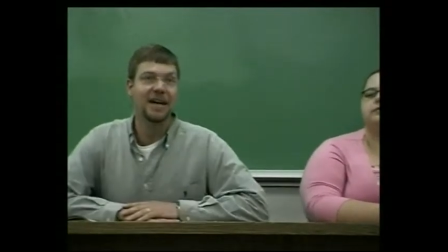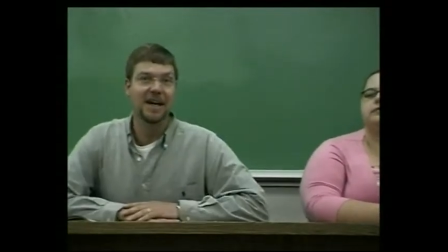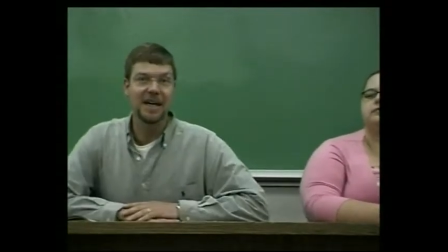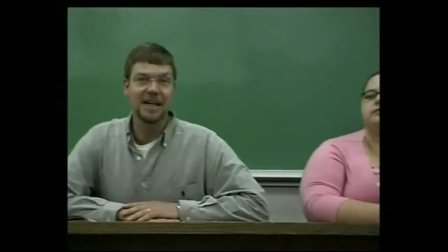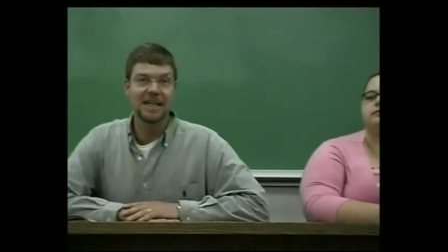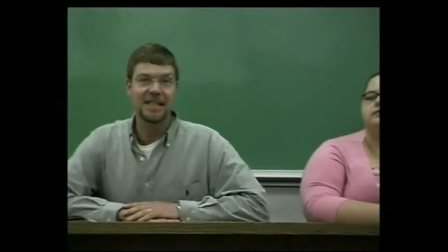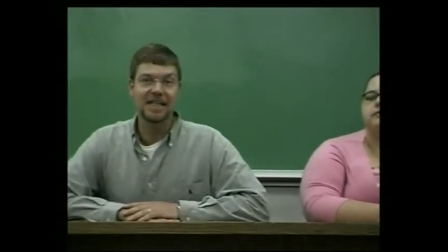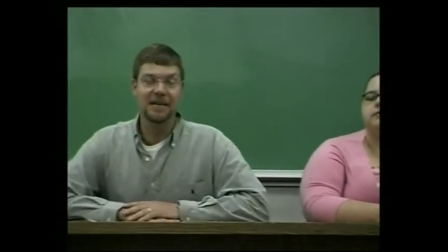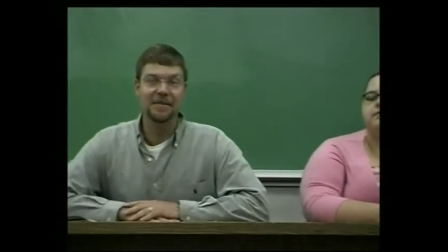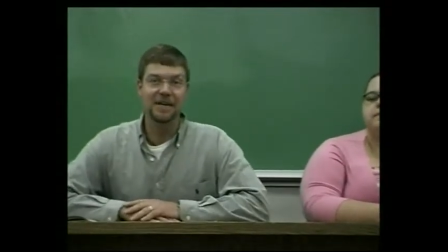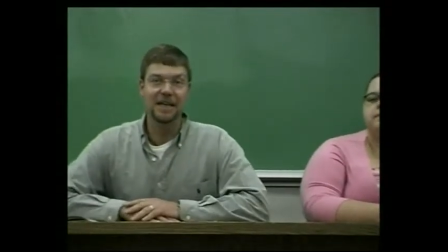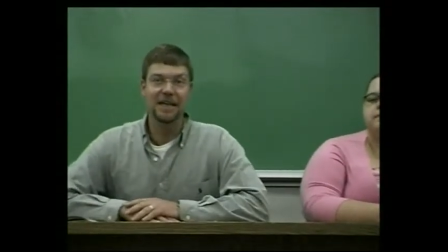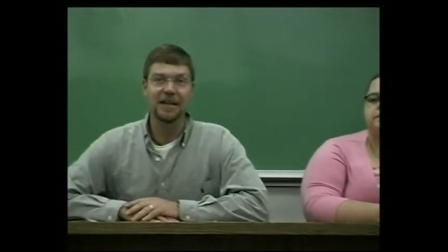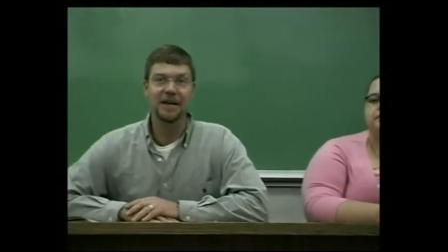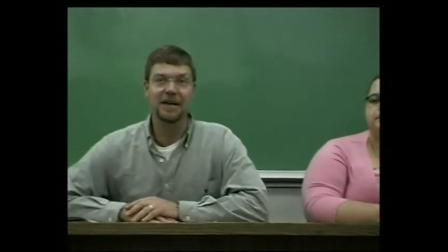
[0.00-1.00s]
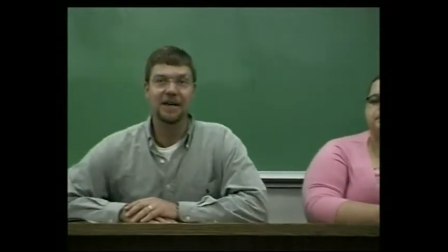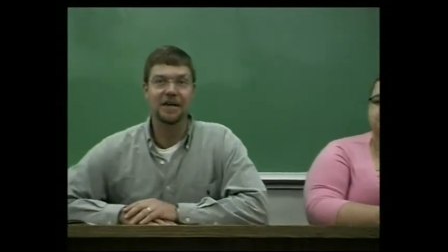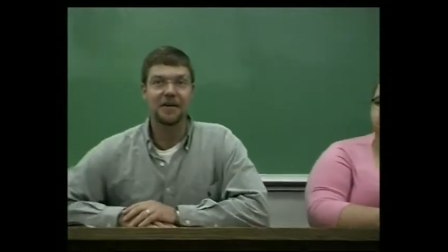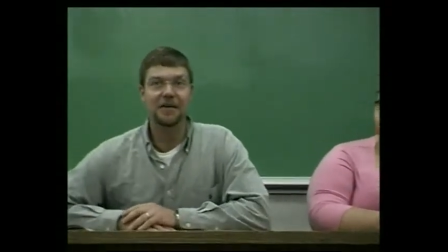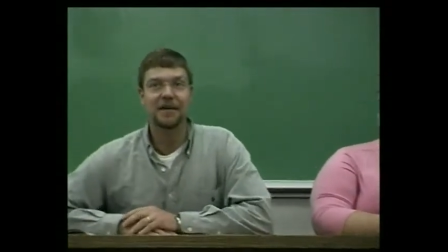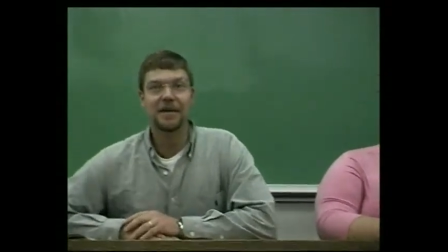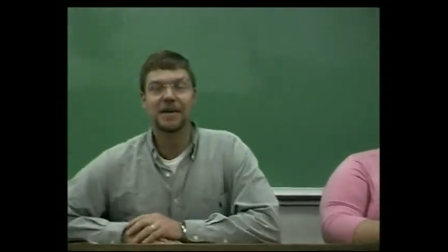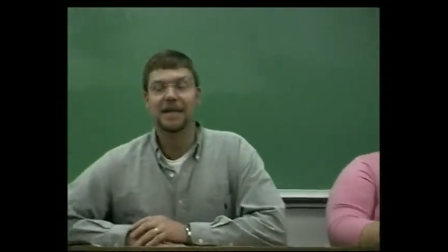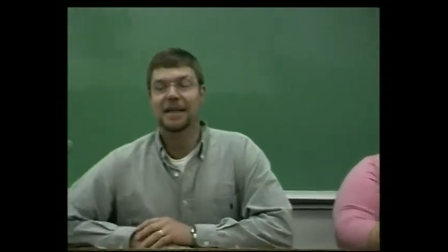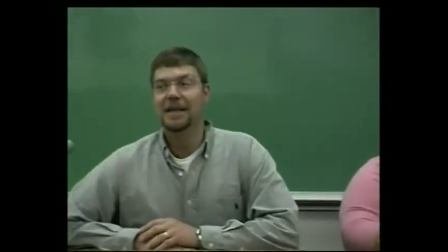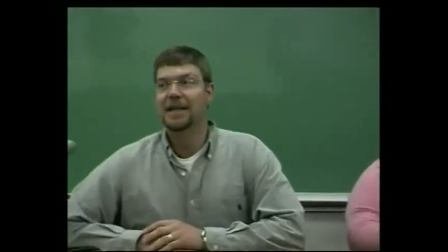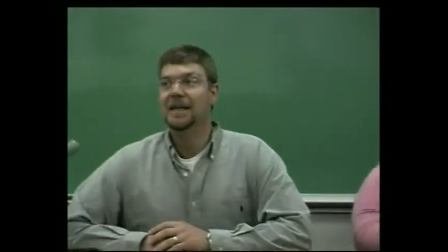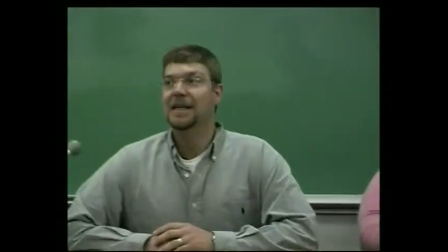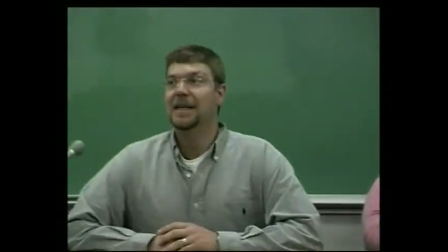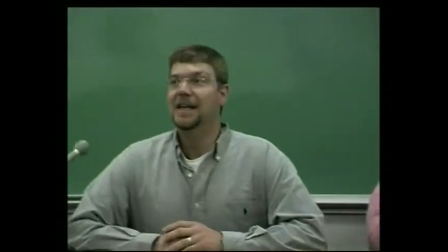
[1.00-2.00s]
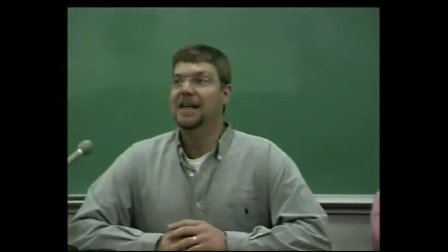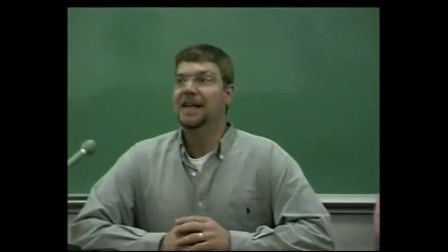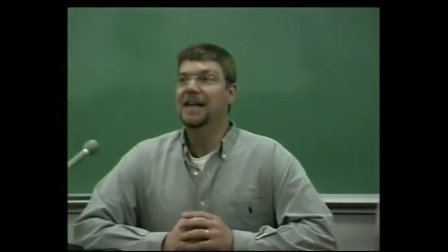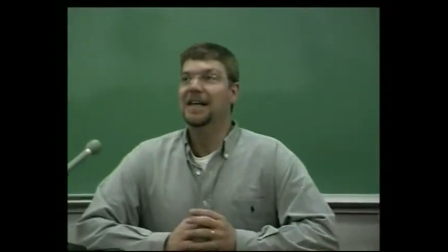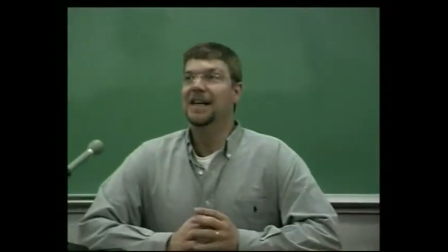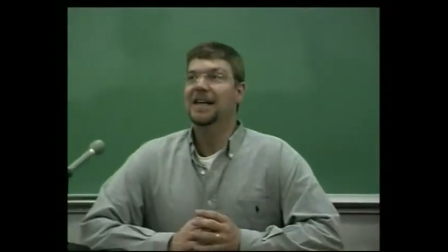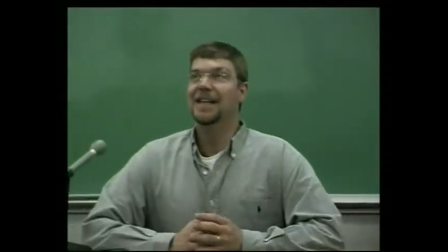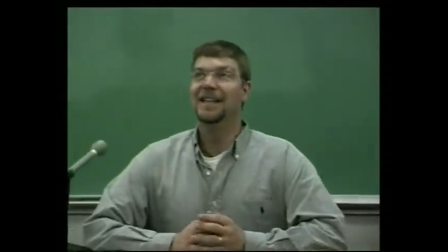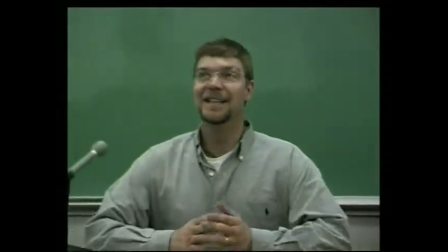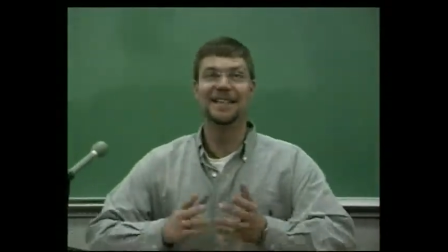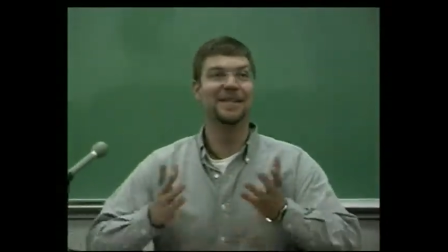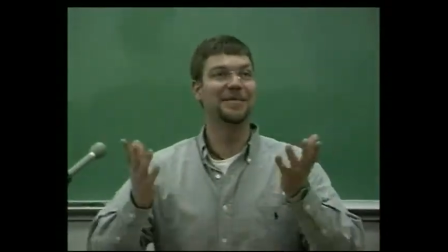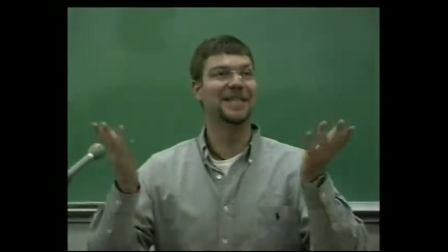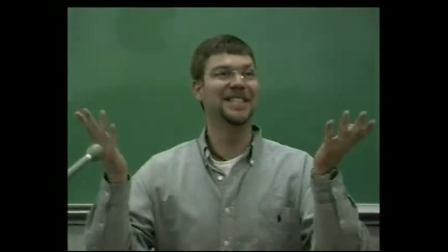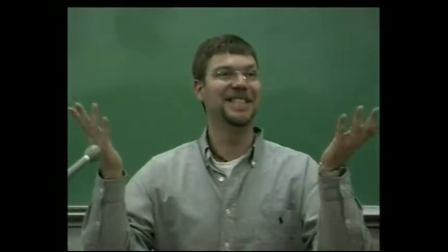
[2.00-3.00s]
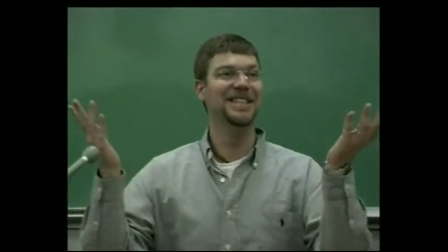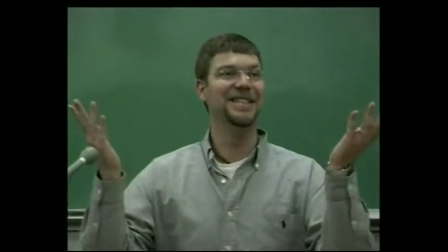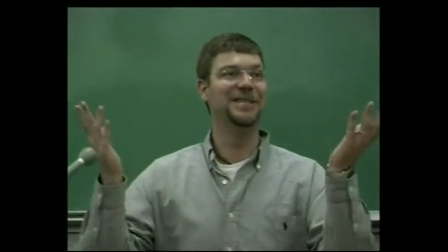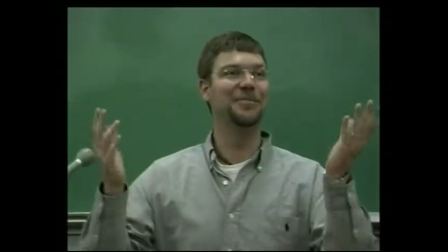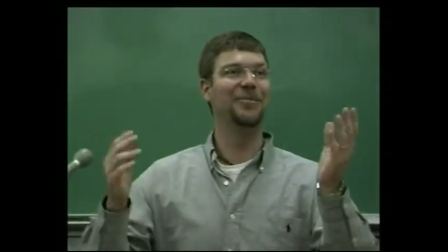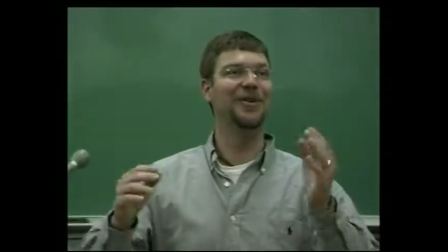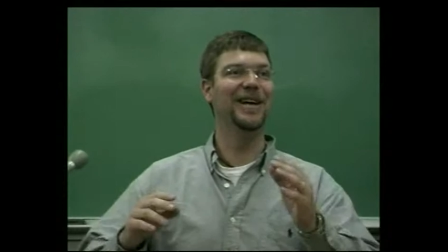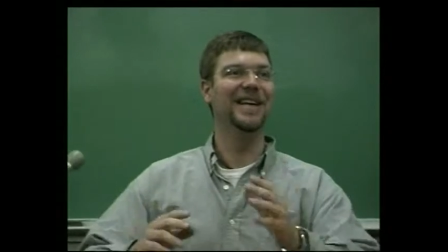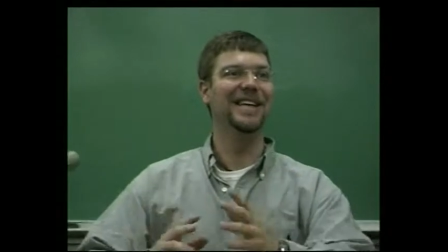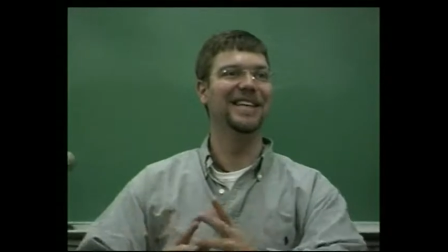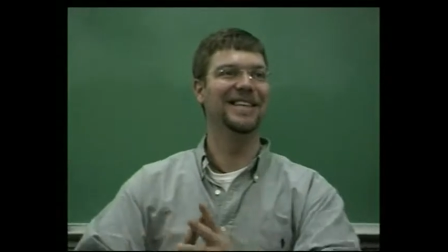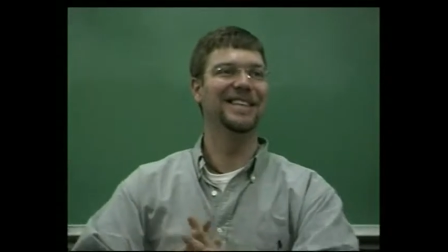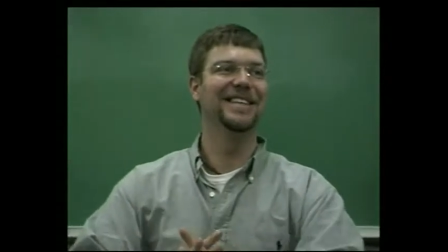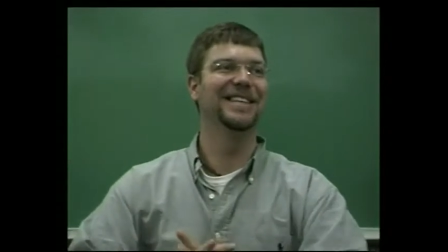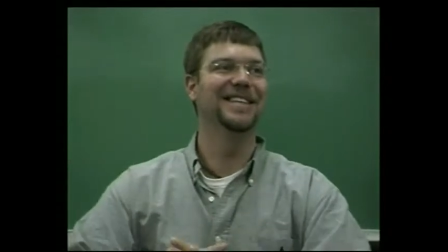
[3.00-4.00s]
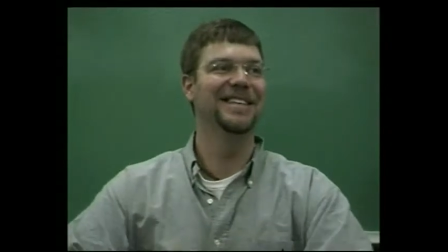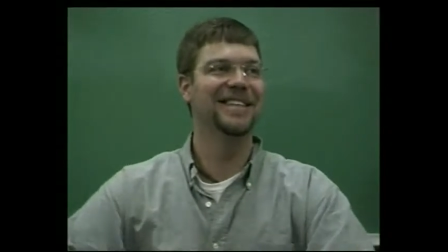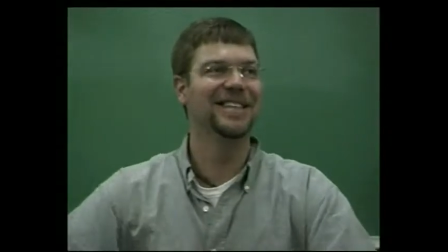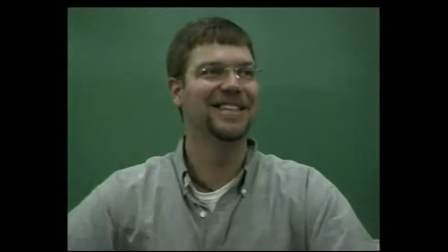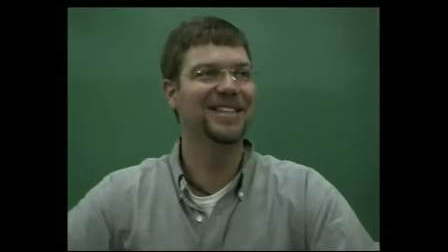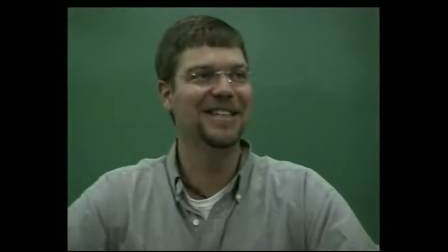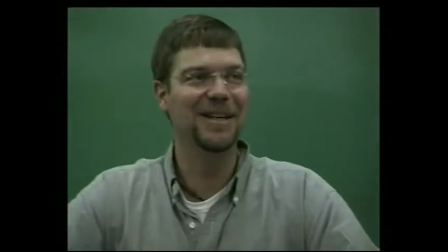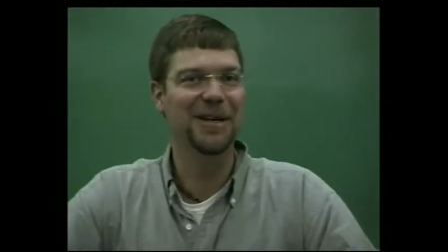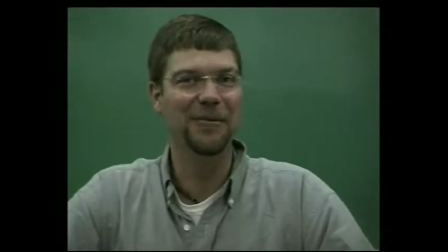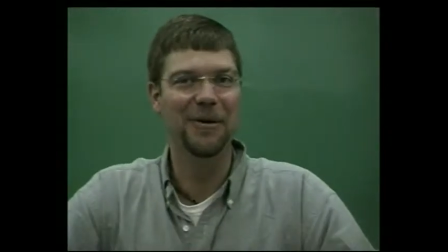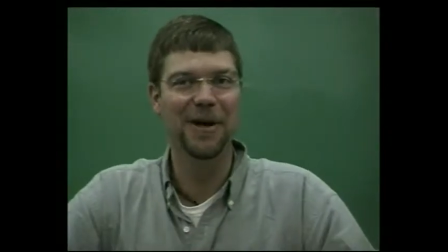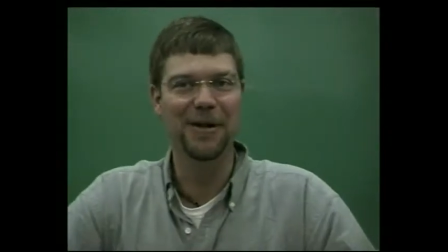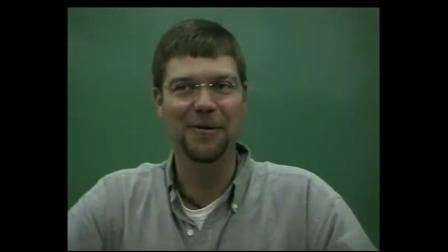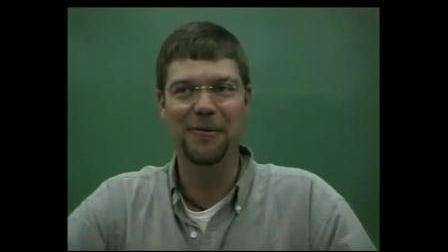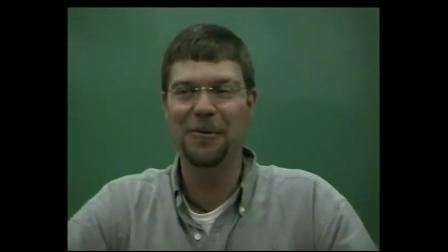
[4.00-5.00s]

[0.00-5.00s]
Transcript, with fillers: Uh, it's definitely an honor, uh, especially in this bright, uh, sunny weather.